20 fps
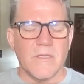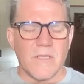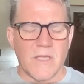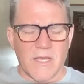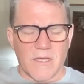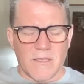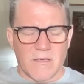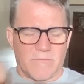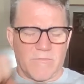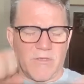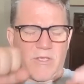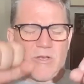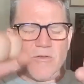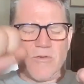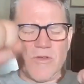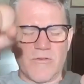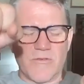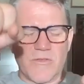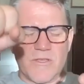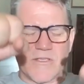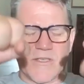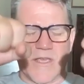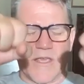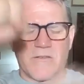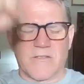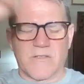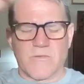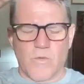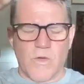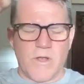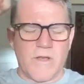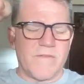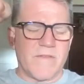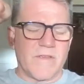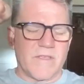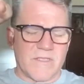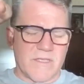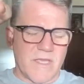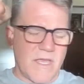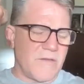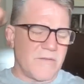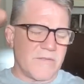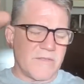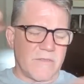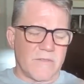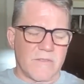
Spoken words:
Like, here are the scales. One of the scales